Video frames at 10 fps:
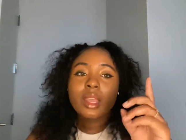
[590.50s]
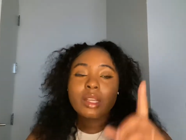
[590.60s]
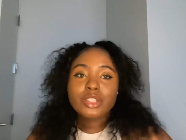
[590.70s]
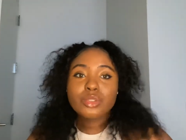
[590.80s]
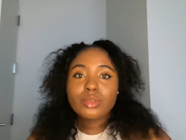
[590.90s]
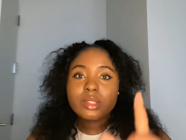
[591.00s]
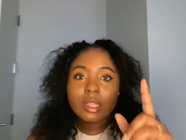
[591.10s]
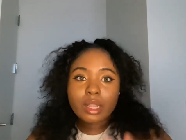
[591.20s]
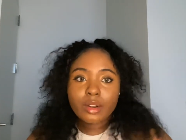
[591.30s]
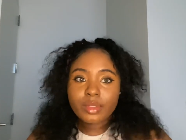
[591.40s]
choose a
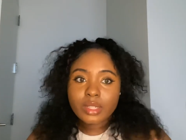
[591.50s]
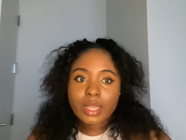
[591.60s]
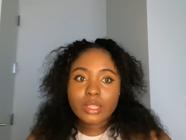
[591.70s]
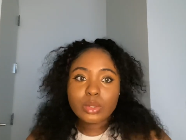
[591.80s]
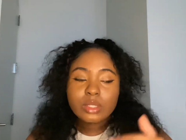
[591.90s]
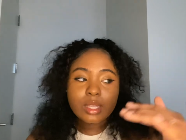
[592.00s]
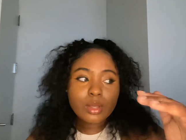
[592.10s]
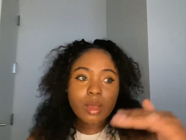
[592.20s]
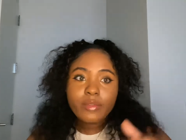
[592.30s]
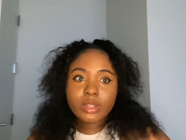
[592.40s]
letter of the day. So say
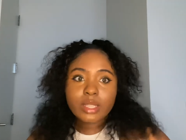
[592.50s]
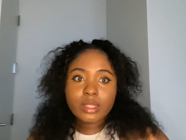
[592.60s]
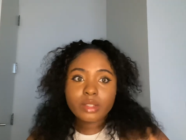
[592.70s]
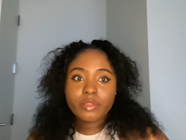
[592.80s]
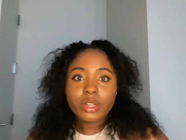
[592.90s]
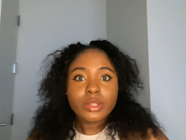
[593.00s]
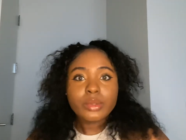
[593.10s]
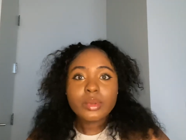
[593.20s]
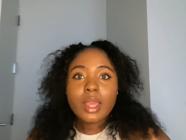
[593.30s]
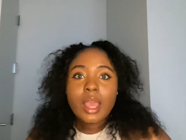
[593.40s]
you have your test in front of
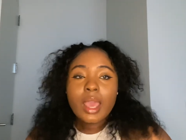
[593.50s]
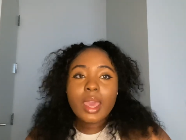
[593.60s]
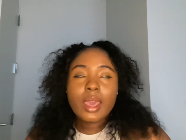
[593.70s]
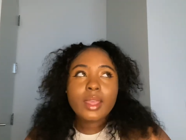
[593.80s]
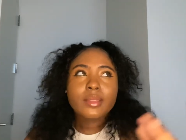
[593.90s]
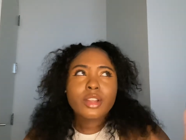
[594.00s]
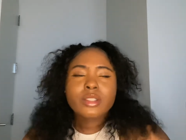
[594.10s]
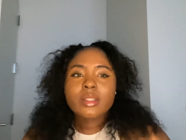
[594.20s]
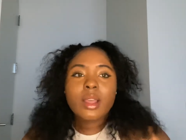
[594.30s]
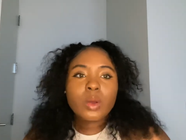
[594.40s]
you and
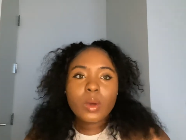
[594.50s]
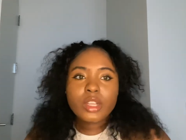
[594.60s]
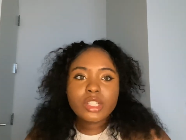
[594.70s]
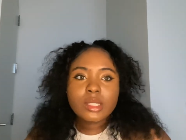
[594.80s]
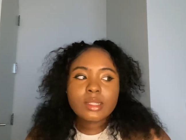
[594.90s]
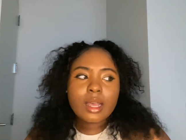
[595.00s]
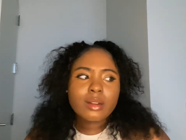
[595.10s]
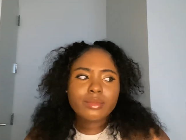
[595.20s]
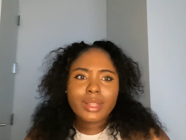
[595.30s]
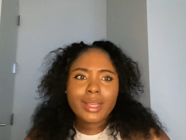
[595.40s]
there's 10 questions out
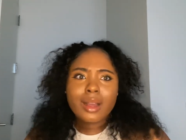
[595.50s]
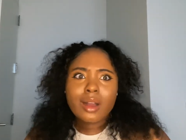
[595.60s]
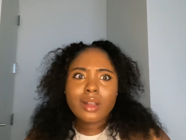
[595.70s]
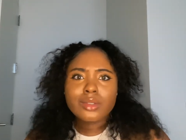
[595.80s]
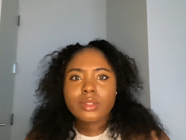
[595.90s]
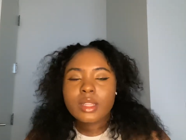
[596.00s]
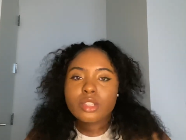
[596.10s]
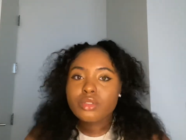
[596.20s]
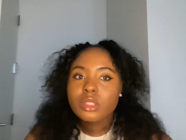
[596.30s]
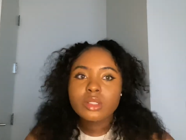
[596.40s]
of like 100
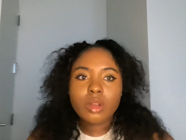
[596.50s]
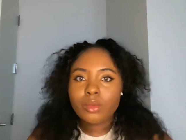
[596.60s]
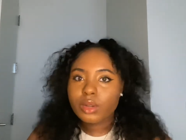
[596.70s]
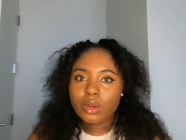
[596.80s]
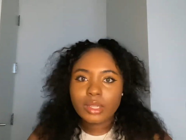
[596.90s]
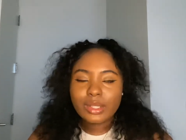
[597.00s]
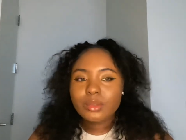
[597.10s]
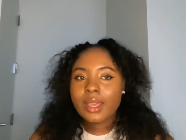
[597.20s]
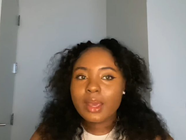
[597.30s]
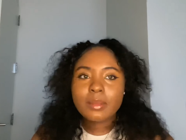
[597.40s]
that you just don't know. Like, you
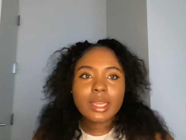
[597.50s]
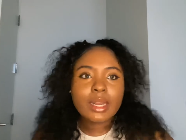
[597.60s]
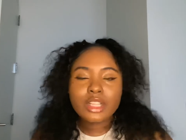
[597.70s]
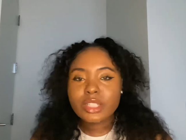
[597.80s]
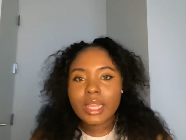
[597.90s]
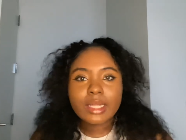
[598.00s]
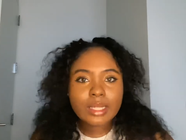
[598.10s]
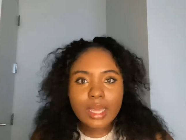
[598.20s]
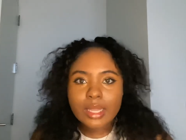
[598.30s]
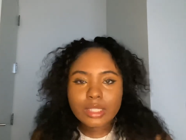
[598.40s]
can't make an educated
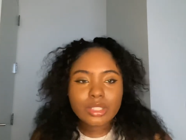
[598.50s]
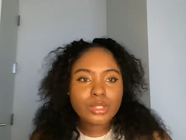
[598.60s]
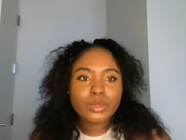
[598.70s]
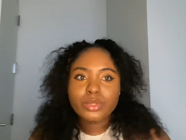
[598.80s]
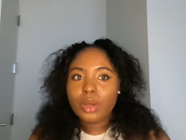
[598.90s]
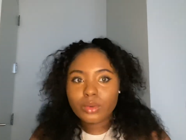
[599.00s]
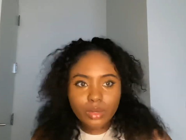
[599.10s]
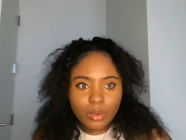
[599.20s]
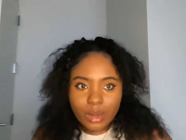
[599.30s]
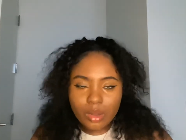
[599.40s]
guess, you don't
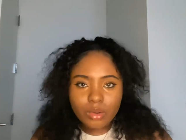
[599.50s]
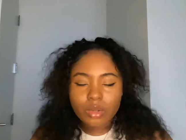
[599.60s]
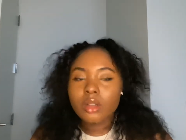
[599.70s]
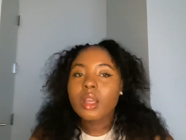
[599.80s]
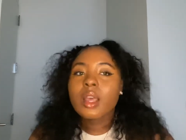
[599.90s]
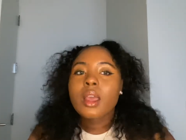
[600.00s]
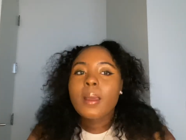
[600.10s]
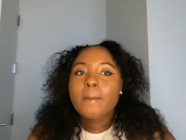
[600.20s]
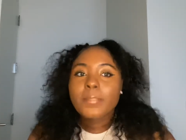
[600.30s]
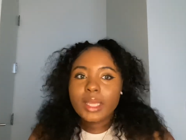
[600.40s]
know it at all.
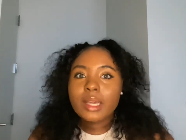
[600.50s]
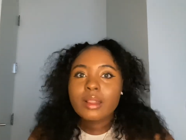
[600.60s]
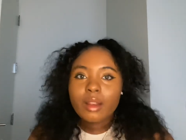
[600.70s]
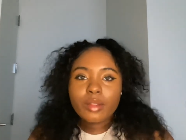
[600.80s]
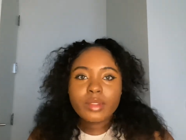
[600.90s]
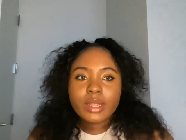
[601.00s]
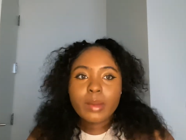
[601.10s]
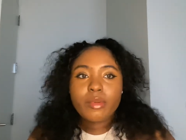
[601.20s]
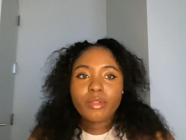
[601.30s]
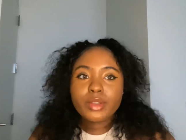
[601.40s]
Pick a letter of the day
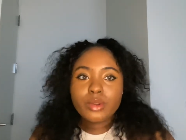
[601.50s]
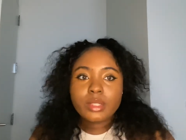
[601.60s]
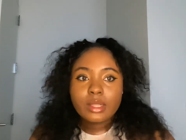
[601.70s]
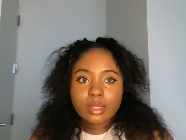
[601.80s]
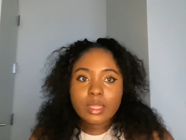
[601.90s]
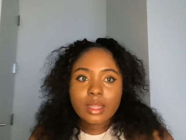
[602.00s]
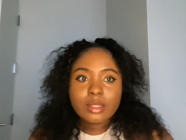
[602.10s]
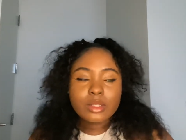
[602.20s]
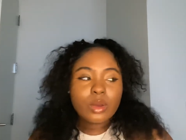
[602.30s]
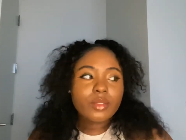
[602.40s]
before you go take the
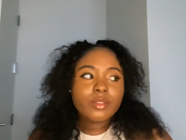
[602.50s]
test. So if